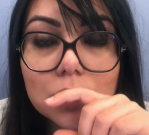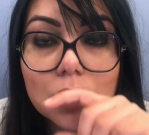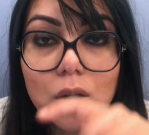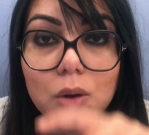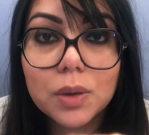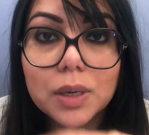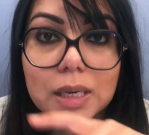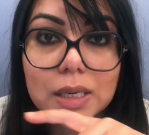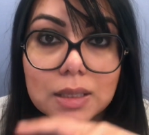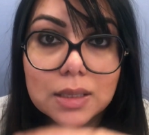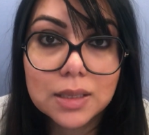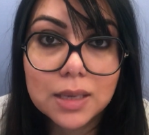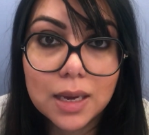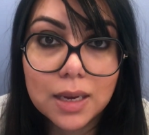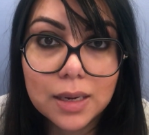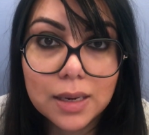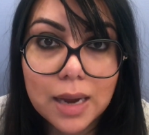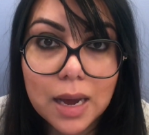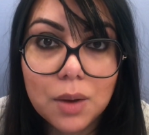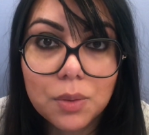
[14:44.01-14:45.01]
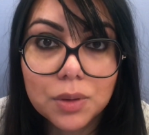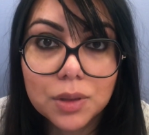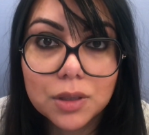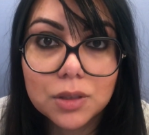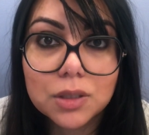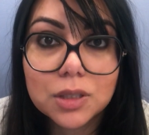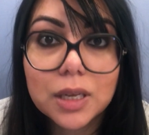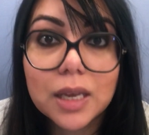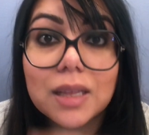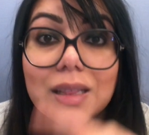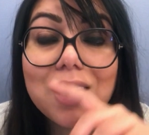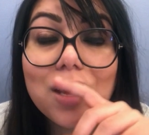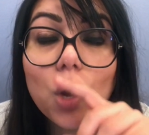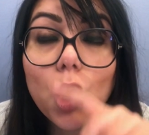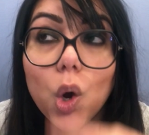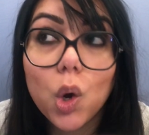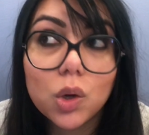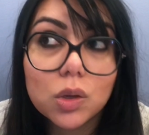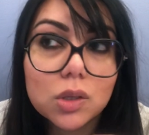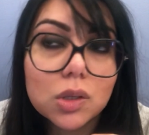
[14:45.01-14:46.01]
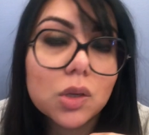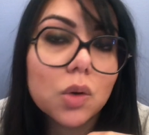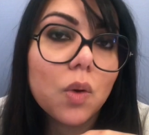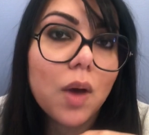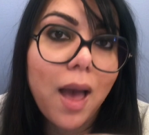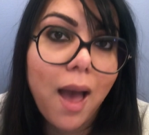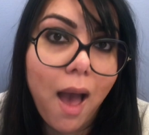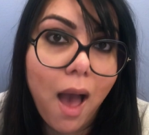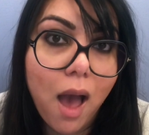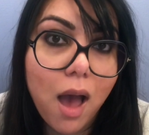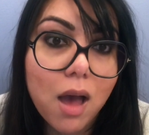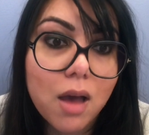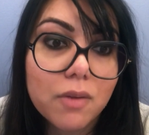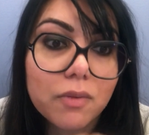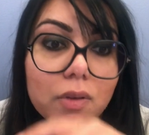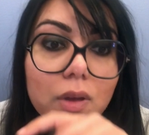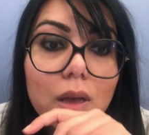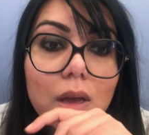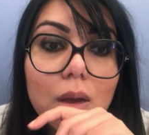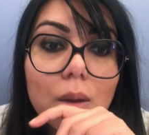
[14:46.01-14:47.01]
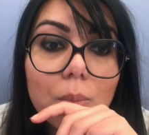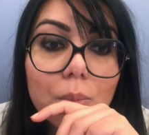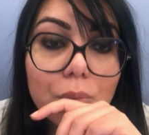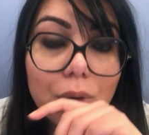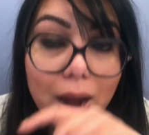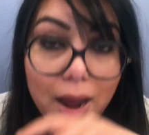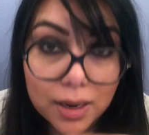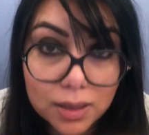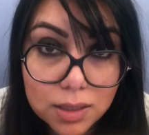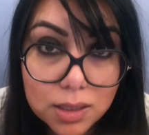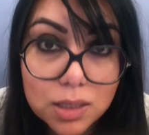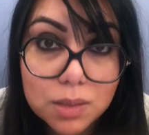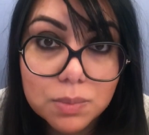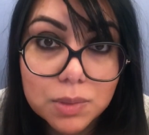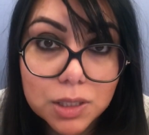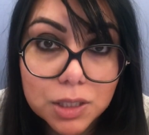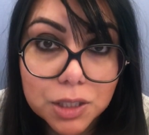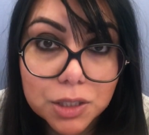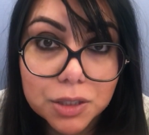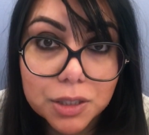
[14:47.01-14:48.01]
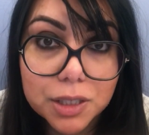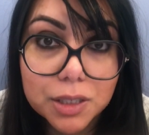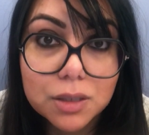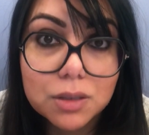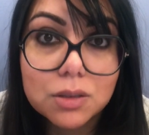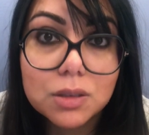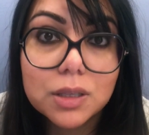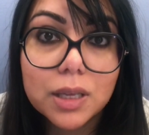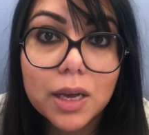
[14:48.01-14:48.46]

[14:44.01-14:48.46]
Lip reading: Know it inside and out, what they're saying. They also have practice materials.